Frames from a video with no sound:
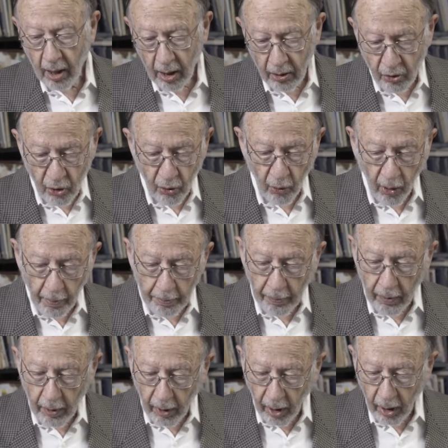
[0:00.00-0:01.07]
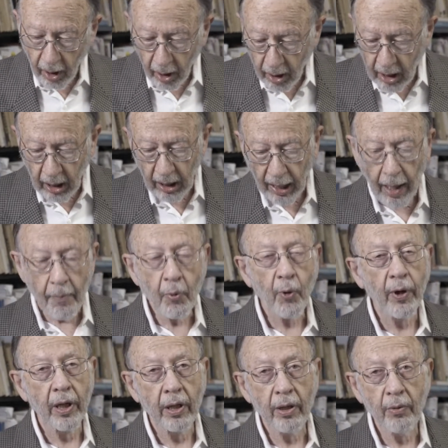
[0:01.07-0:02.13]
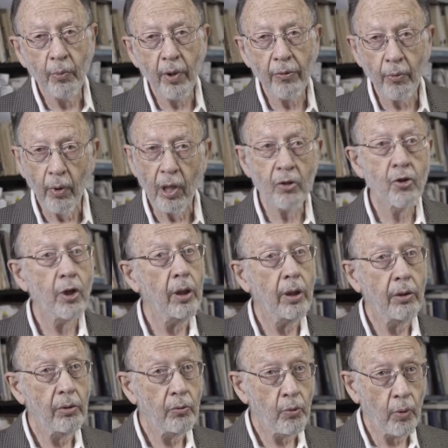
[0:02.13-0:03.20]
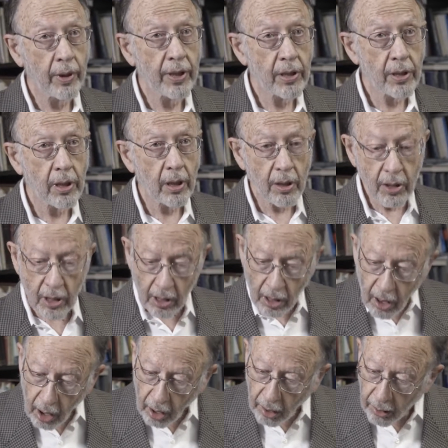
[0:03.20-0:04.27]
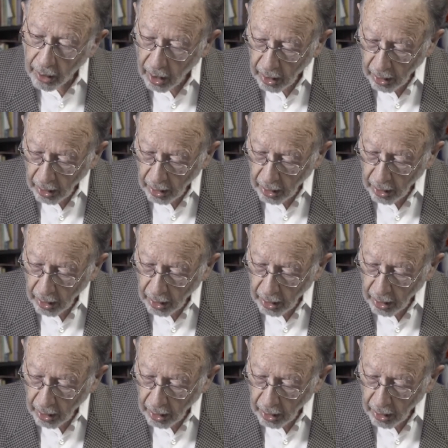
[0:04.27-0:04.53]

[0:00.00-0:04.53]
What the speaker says: Trump collaborated with Russia in 2016,